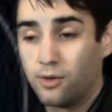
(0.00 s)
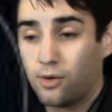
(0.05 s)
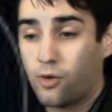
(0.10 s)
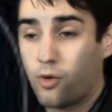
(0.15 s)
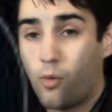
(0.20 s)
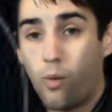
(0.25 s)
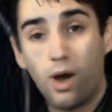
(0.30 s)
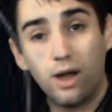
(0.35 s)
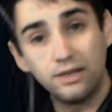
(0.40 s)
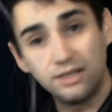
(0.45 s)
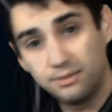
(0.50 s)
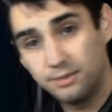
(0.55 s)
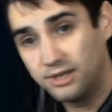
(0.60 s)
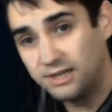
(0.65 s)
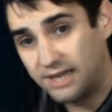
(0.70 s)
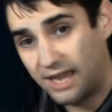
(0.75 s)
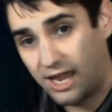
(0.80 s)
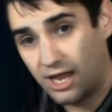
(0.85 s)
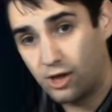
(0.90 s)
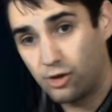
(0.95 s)
quantum
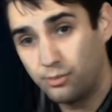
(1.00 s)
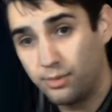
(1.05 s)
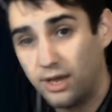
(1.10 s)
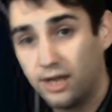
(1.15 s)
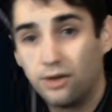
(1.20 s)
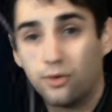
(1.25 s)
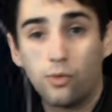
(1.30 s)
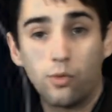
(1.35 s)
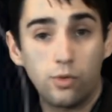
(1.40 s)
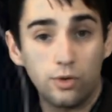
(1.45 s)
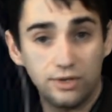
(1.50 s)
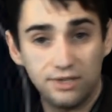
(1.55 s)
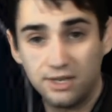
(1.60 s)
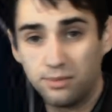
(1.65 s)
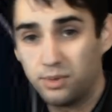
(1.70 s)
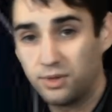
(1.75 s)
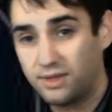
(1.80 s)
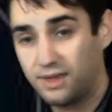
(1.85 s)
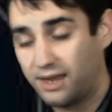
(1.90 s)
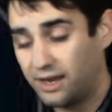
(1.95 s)
entanglement or
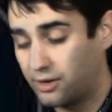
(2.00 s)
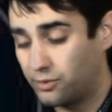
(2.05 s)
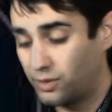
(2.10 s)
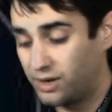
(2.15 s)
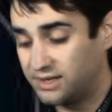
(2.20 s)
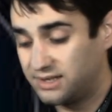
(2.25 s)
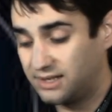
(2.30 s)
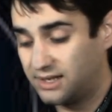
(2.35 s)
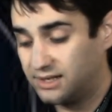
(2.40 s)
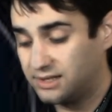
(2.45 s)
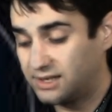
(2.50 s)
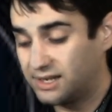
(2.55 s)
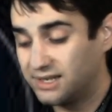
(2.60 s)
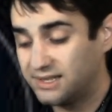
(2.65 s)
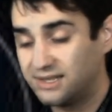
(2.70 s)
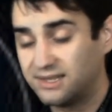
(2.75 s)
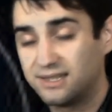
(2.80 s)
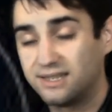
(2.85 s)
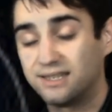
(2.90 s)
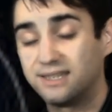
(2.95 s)
sympathetic resonance
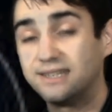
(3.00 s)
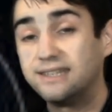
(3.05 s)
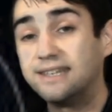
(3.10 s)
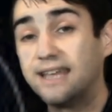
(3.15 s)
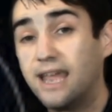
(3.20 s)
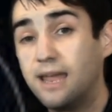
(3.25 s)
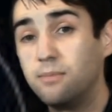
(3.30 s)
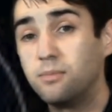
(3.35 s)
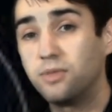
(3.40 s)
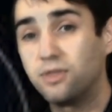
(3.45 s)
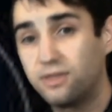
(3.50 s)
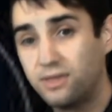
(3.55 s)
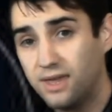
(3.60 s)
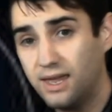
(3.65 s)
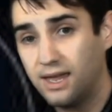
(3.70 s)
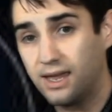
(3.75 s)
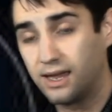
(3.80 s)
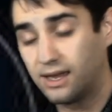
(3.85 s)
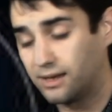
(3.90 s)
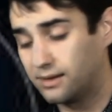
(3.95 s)
because it's the same
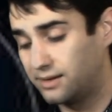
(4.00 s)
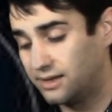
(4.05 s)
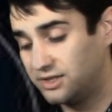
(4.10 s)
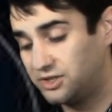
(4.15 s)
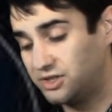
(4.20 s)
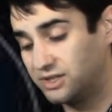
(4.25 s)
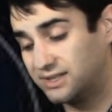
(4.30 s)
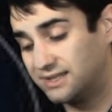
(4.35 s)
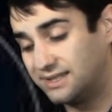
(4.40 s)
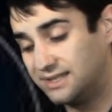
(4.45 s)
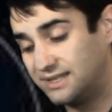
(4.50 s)
thing, it's just